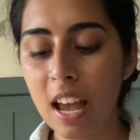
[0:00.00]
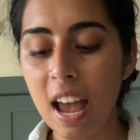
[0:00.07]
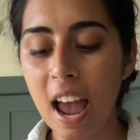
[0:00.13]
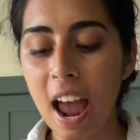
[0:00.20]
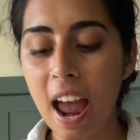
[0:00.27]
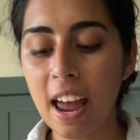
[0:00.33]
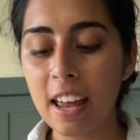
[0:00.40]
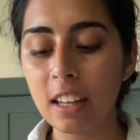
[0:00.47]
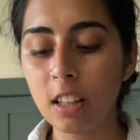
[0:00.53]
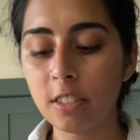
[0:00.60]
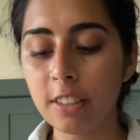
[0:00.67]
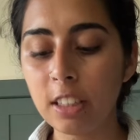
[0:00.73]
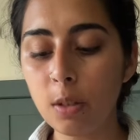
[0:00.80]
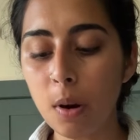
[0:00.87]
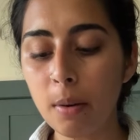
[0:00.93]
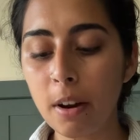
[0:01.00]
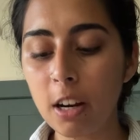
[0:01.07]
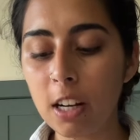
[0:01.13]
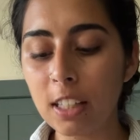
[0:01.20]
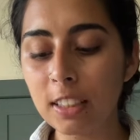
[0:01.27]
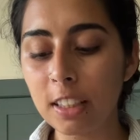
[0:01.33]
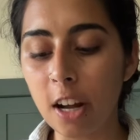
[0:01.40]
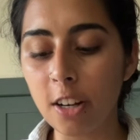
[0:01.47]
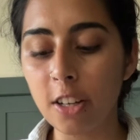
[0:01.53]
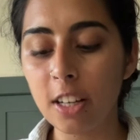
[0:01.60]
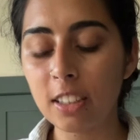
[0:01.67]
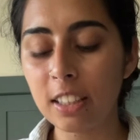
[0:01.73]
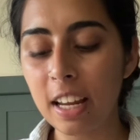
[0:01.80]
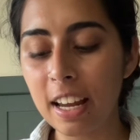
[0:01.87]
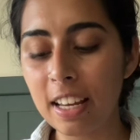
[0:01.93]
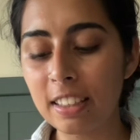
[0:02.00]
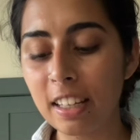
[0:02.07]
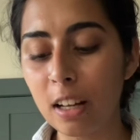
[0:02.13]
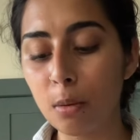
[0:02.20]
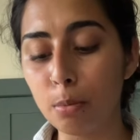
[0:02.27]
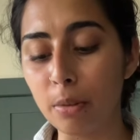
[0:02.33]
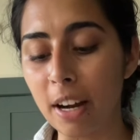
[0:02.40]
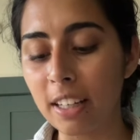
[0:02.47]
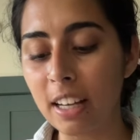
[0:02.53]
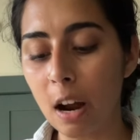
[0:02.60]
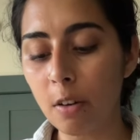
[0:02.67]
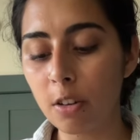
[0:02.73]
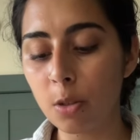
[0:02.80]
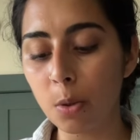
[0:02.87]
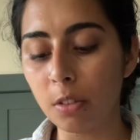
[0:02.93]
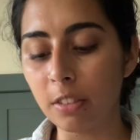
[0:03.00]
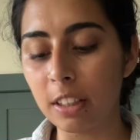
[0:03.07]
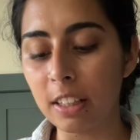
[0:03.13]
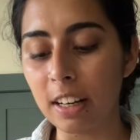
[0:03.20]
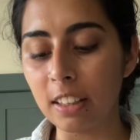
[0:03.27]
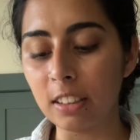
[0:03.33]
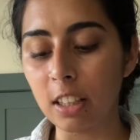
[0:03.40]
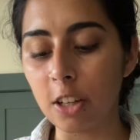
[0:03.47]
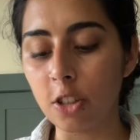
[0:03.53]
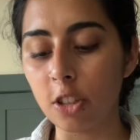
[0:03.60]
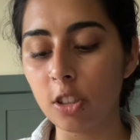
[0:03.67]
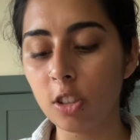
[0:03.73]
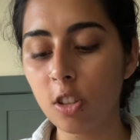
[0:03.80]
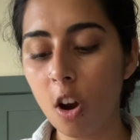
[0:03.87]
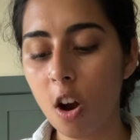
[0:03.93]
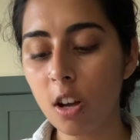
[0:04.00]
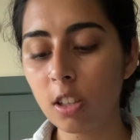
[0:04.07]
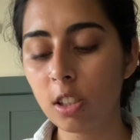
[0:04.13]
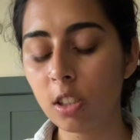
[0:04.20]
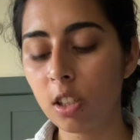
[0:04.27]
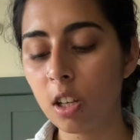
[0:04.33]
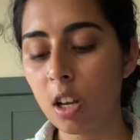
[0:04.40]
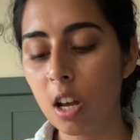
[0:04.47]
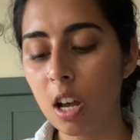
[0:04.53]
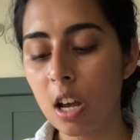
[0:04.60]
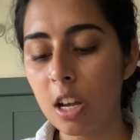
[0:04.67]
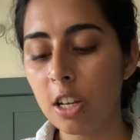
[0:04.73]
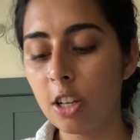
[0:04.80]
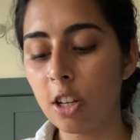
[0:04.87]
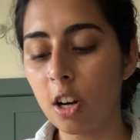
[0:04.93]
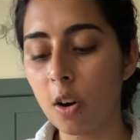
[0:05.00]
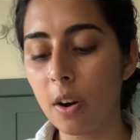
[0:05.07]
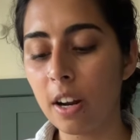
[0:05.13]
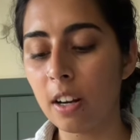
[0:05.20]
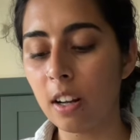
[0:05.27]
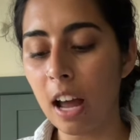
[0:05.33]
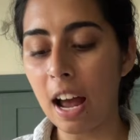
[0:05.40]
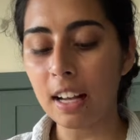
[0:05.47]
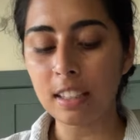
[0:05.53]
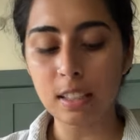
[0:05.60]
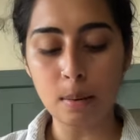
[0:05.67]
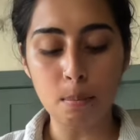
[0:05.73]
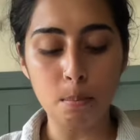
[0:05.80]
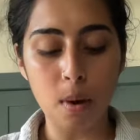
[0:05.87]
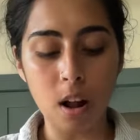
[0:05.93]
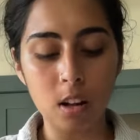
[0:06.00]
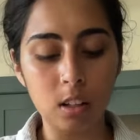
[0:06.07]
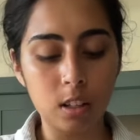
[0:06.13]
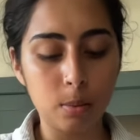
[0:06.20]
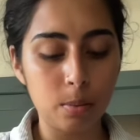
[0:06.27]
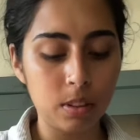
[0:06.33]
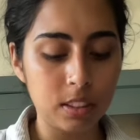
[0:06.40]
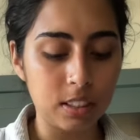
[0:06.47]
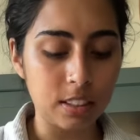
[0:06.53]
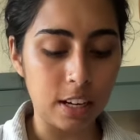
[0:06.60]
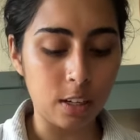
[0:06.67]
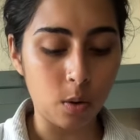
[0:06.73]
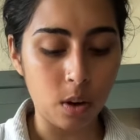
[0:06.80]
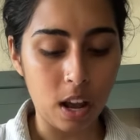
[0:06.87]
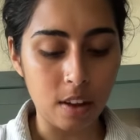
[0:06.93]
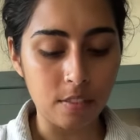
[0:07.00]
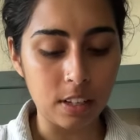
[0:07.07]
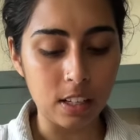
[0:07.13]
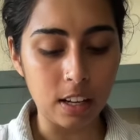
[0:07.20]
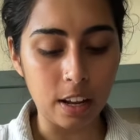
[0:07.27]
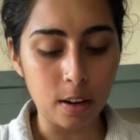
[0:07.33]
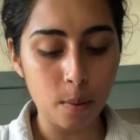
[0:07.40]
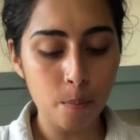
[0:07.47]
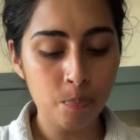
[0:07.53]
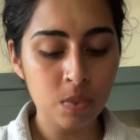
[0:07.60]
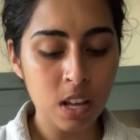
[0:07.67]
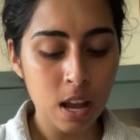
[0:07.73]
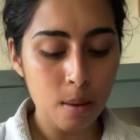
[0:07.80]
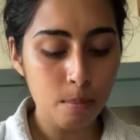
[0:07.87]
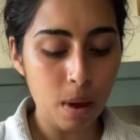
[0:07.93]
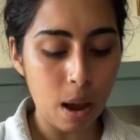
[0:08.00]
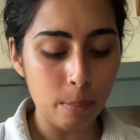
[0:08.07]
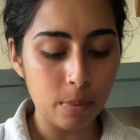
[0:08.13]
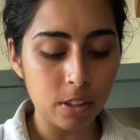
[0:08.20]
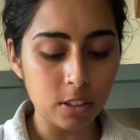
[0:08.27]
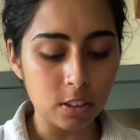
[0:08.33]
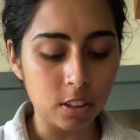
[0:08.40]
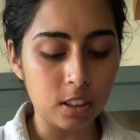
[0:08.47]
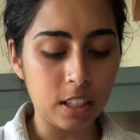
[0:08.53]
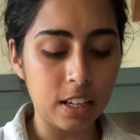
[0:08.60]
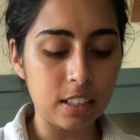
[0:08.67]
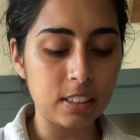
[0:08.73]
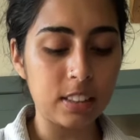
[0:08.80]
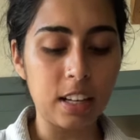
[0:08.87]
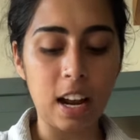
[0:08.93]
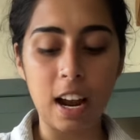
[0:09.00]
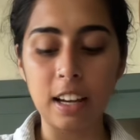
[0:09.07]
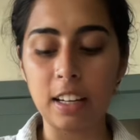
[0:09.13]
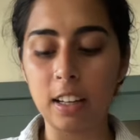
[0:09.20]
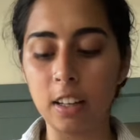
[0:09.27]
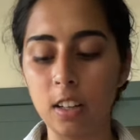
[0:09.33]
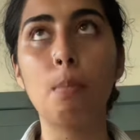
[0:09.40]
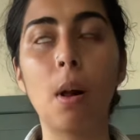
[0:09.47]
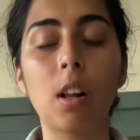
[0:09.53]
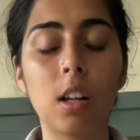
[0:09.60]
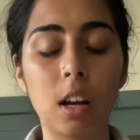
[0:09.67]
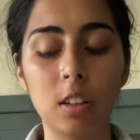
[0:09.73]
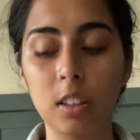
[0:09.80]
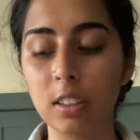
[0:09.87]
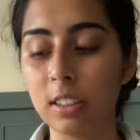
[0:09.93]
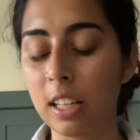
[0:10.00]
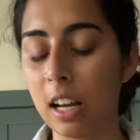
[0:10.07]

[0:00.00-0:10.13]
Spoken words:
And the reason why I'm caramelizing the onions is it'll break down into a really nice luscious sauce. You know, it'll add some bulk since I don't have any like peppers or things that I can bulk out this